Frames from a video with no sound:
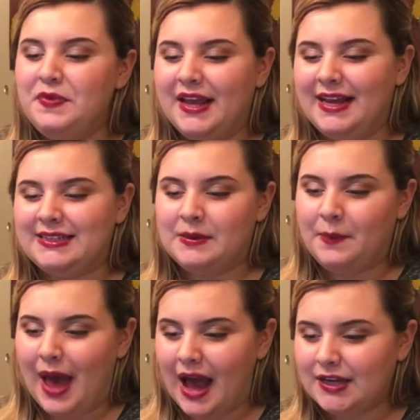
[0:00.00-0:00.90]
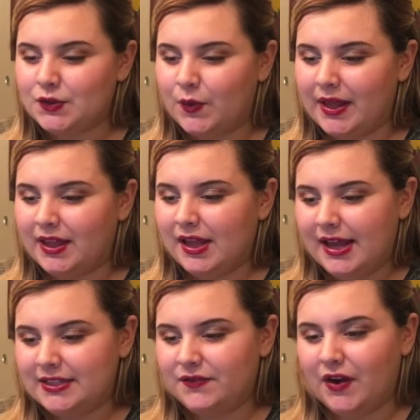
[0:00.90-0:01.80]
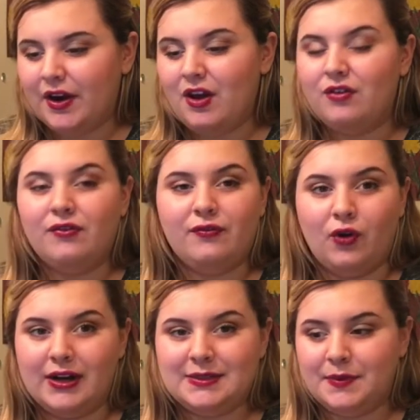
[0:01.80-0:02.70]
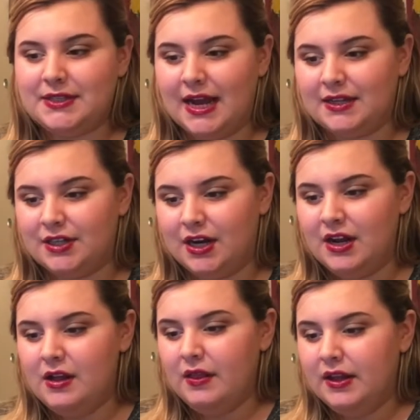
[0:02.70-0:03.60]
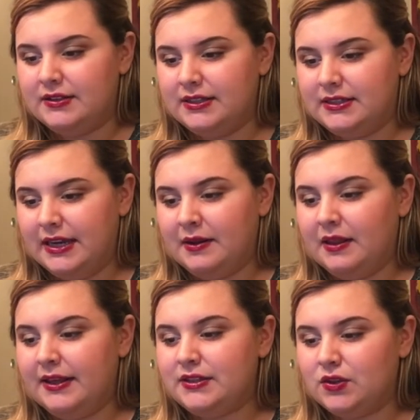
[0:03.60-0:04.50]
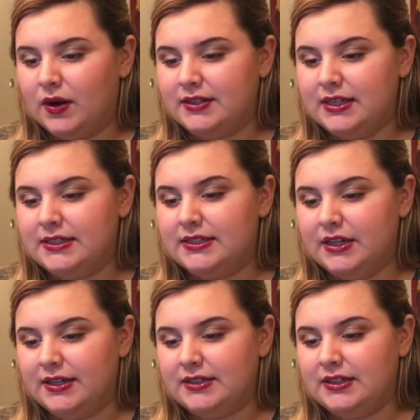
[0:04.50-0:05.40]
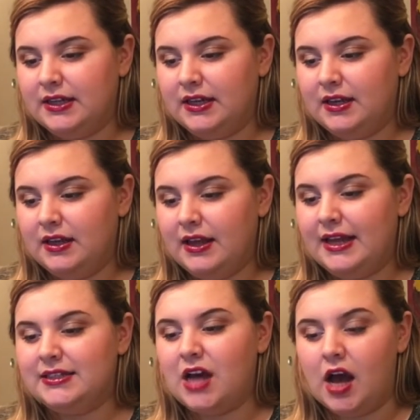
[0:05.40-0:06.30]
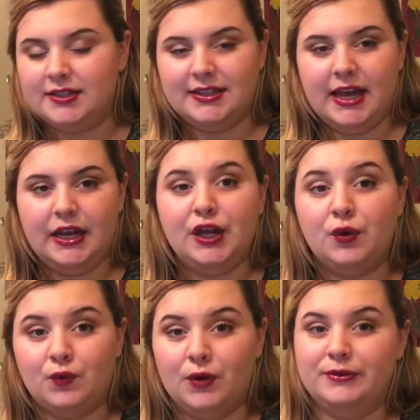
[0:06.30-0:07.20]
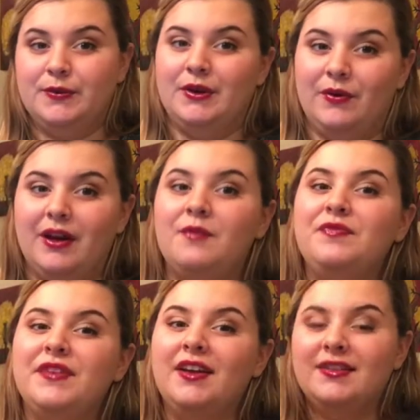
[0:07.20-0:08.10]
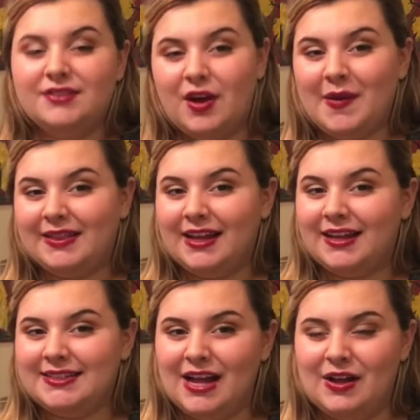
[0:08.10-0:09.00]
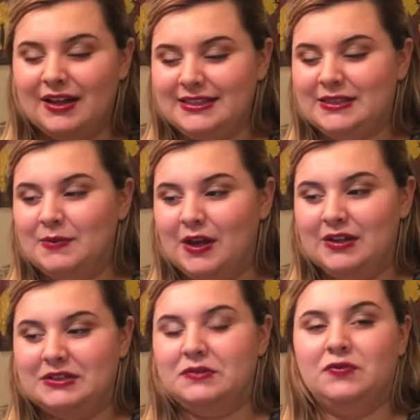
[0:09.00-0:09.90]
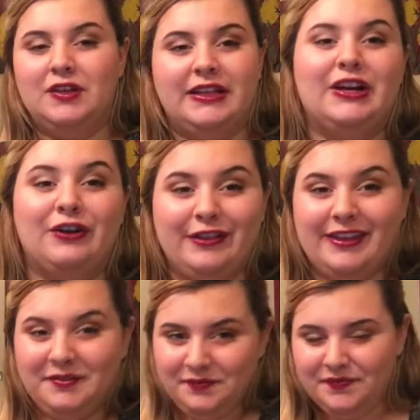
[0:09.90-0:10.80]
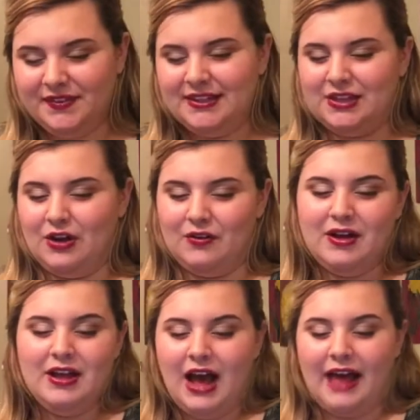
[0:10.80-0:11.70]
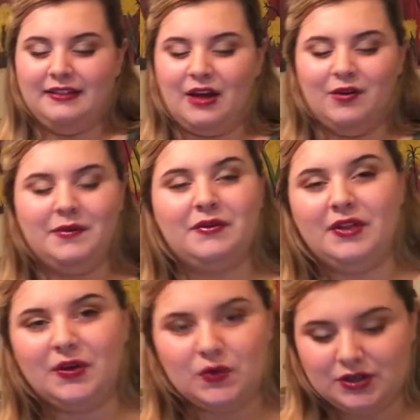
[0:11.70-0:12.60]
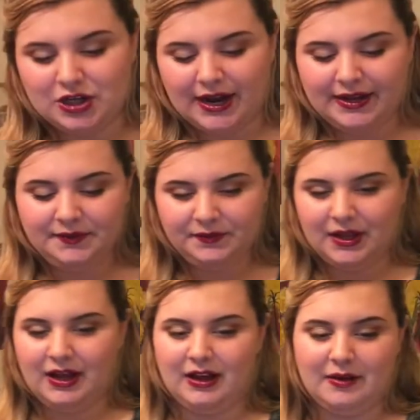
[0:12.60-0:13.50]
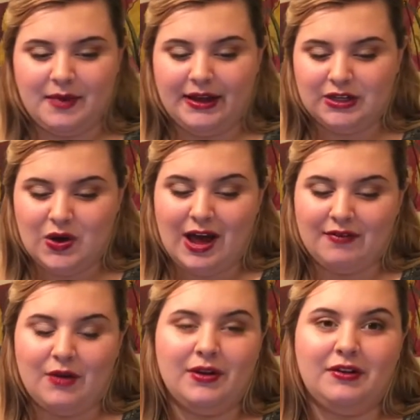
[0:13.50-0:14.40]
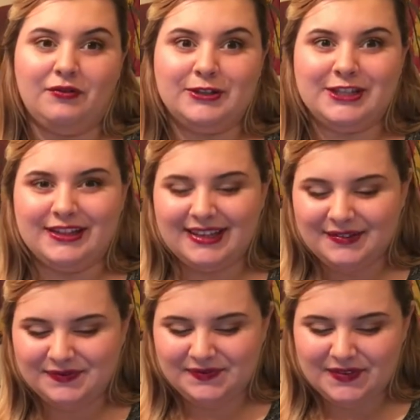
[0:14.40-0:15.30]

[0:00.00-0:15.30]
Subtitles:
It's packed with its very own forest protector, sustainably sourced and seriously intoxicating rosewood oil. So I got that it smells really earthy, so I think that would be really cool to try. I don't have that one, unfortunately.